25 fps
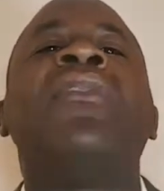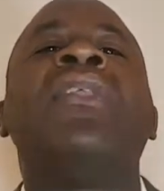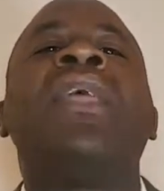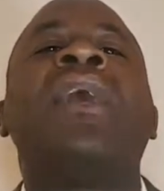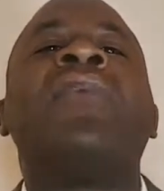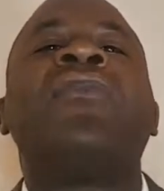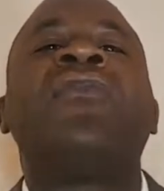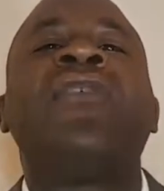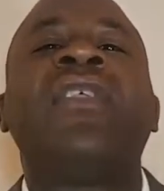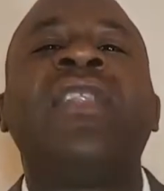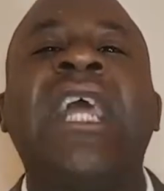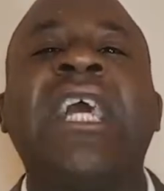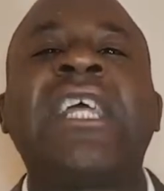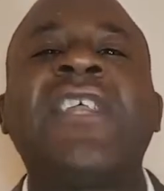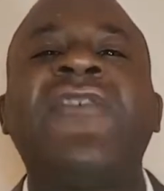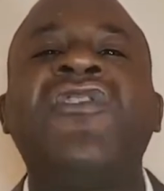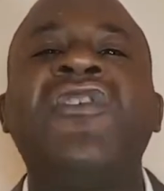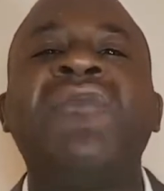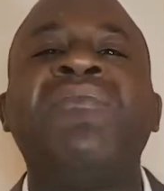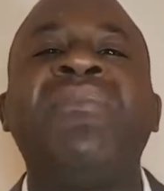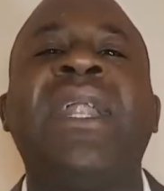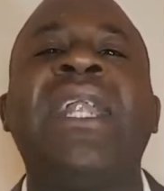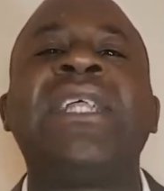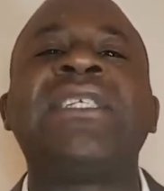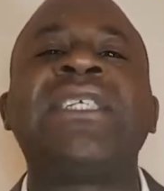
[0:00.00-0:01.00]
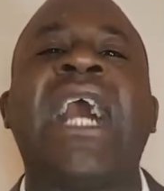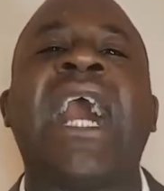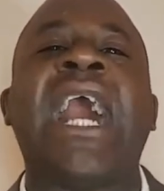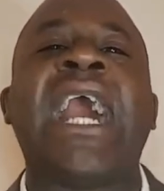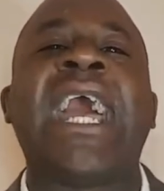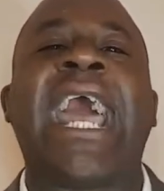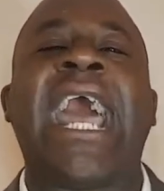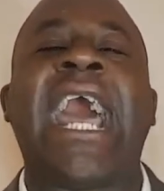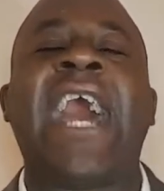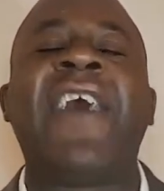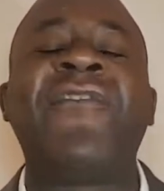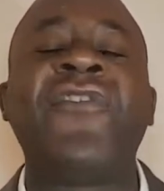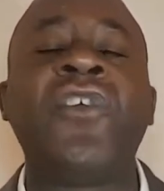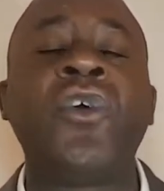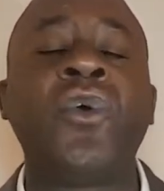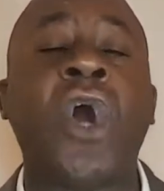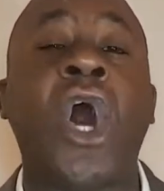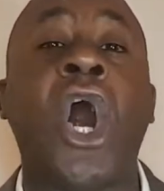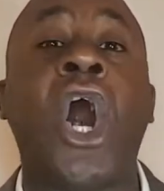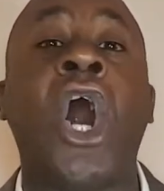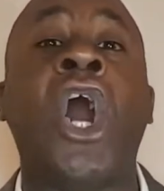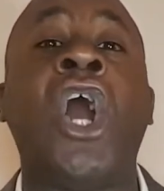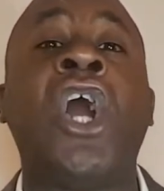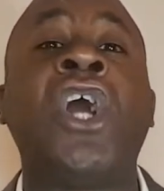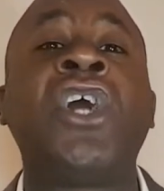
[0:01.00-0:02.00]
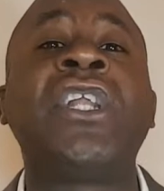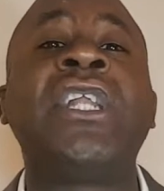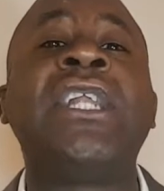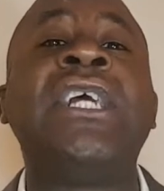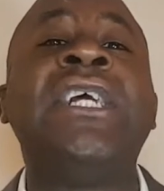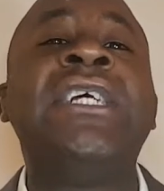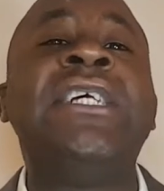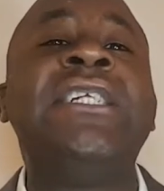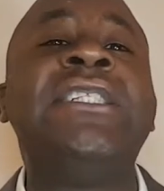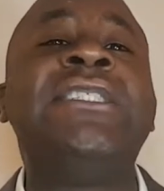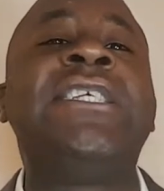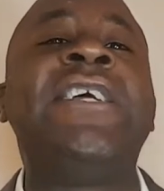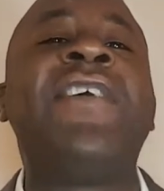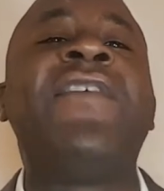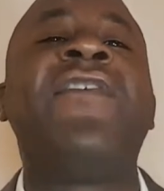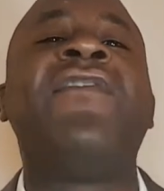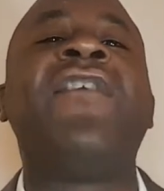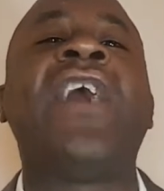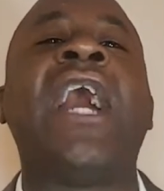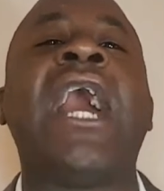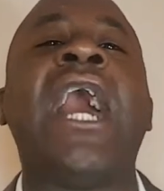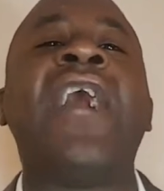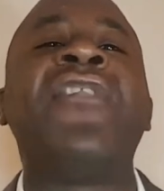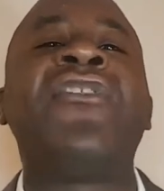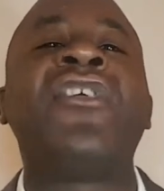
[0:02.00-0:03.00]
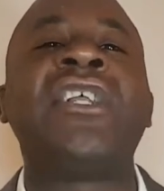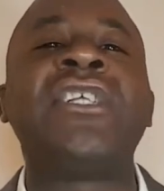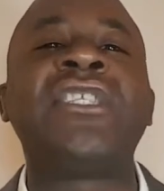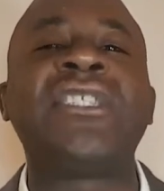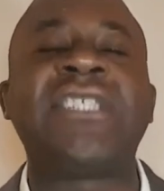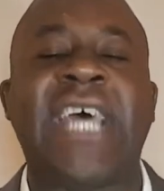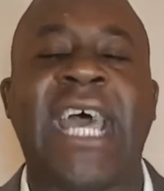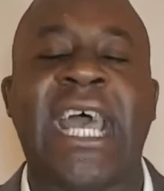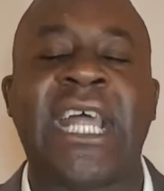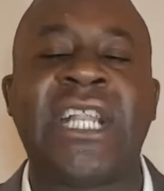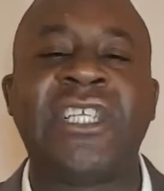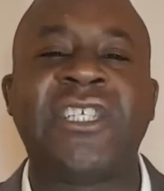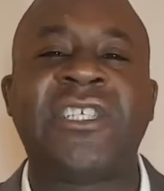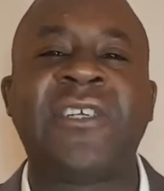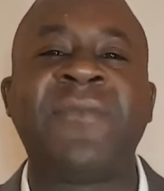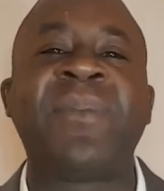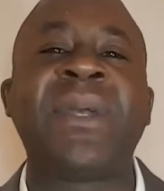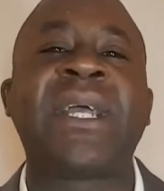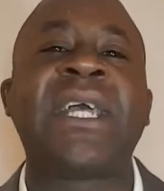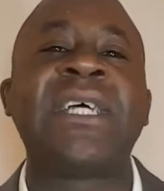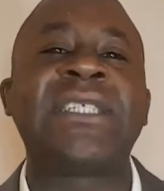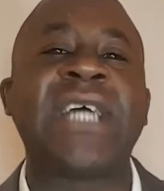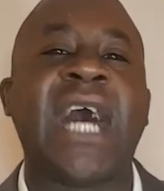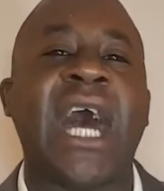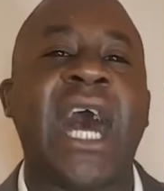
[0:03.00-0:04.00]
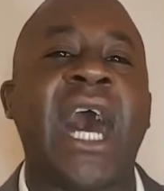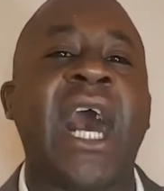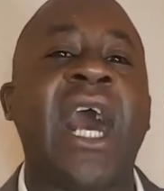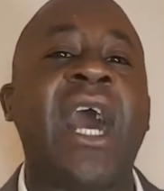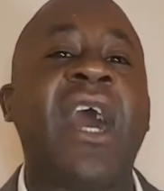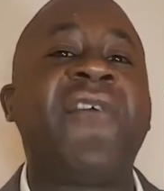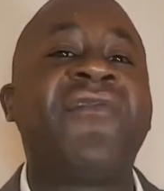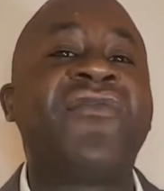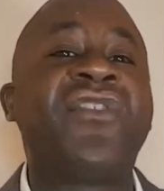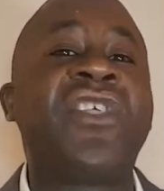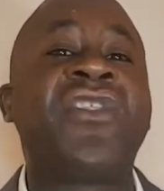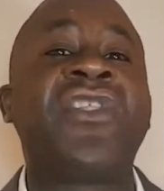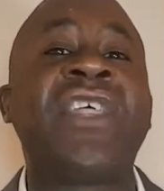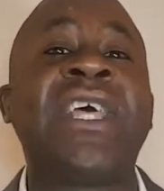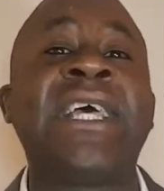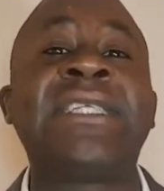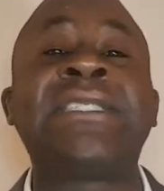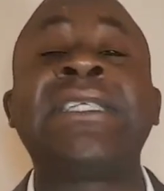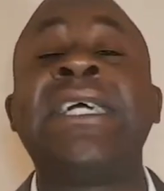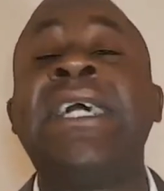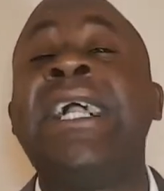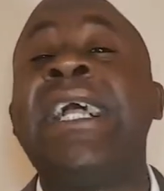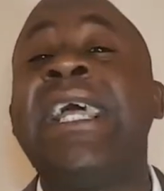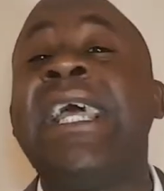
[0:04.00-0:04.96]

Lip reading: Then for the next few minutes, I have your undivided attention, because after this,